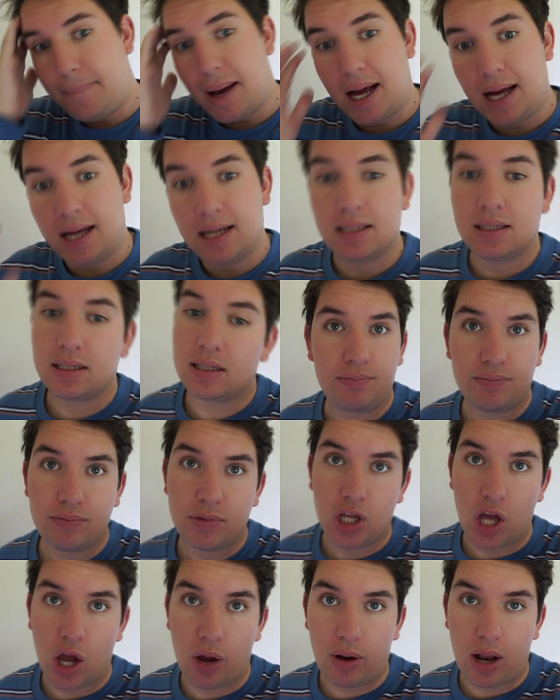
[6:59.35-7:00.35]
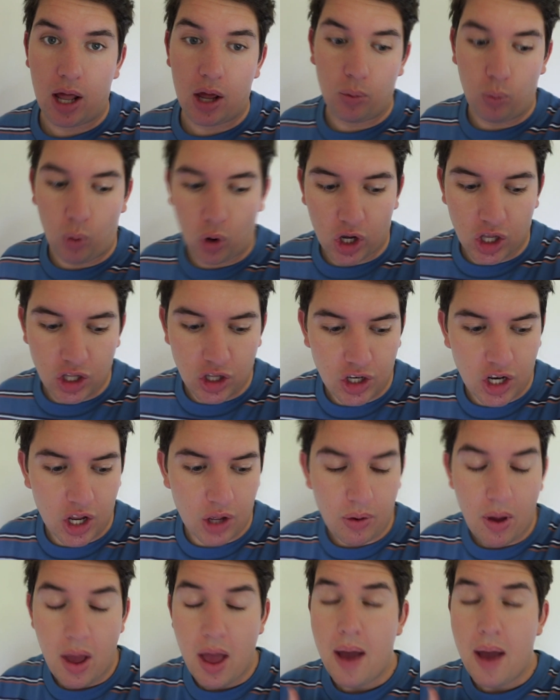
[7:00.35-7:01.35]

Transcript: but YOLO, what can you do?